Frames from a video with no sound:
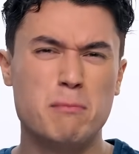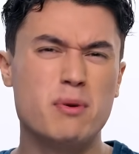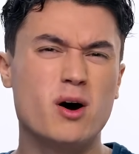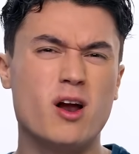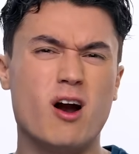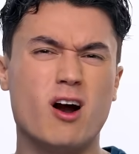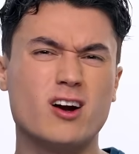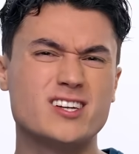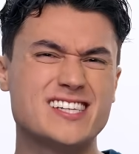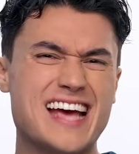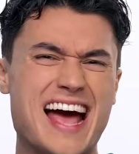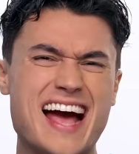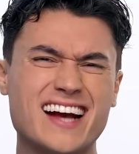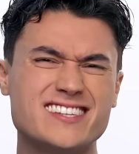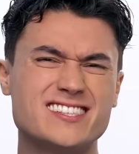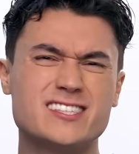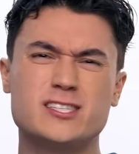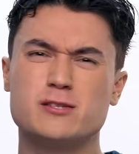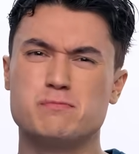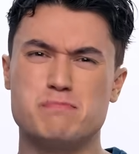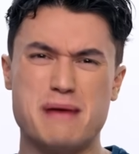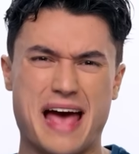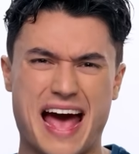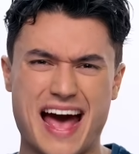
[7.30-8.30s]
But are
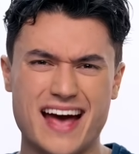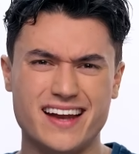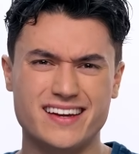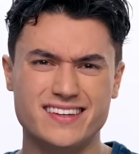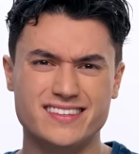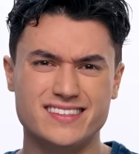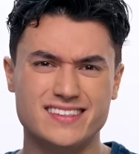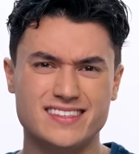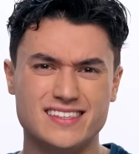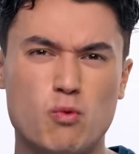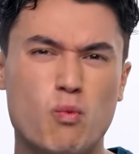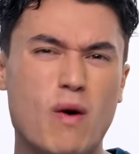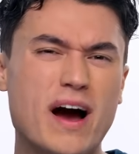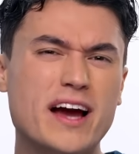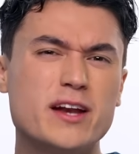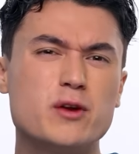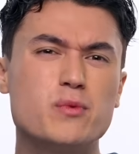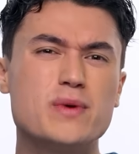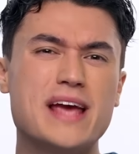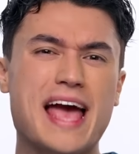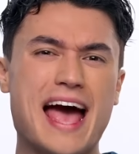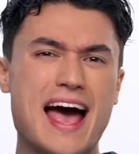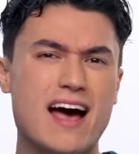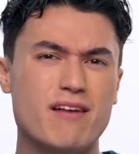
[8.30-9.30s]
taxes bad? Why
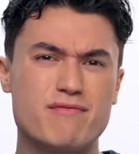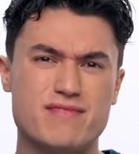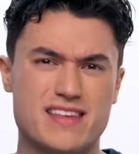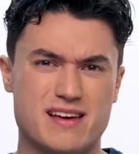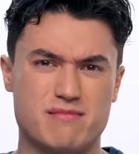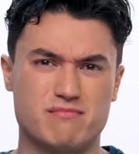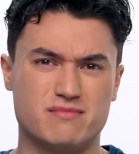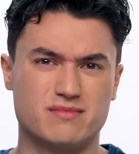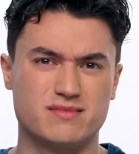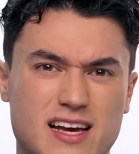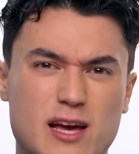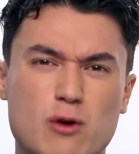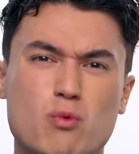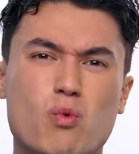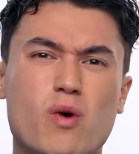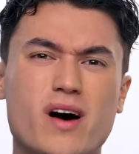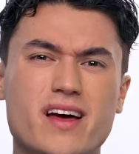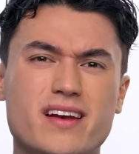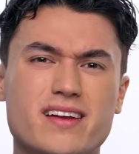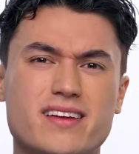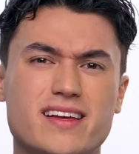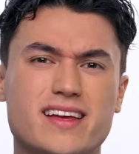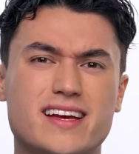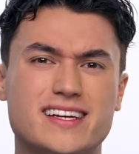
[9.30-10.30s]
do we have them? And
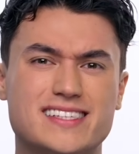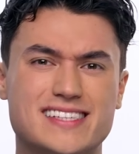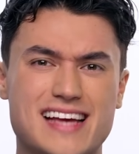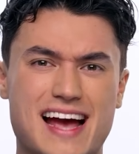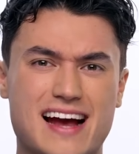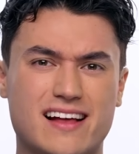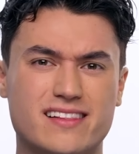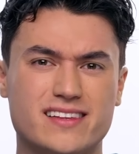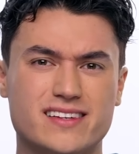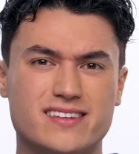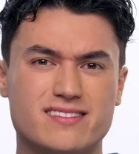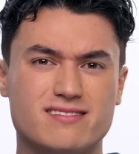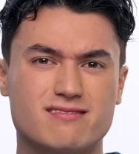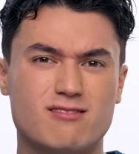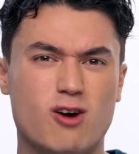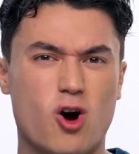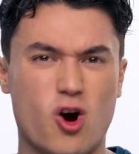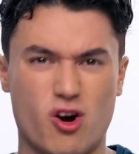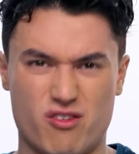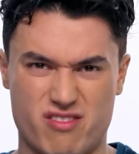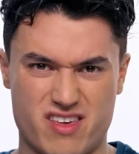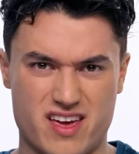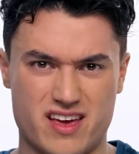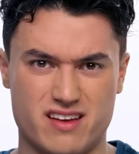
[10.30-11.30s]
what exactly
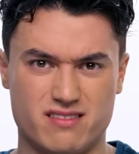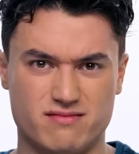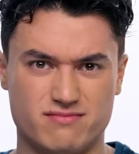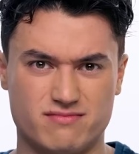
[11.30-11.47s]
are they?